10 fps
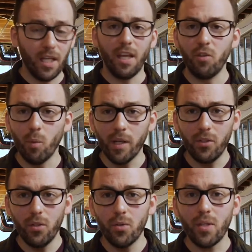If you want to
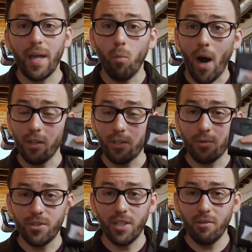use a wireless
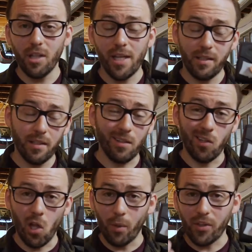receiver like this
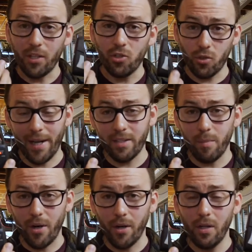along with a
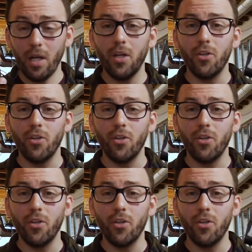transmitter,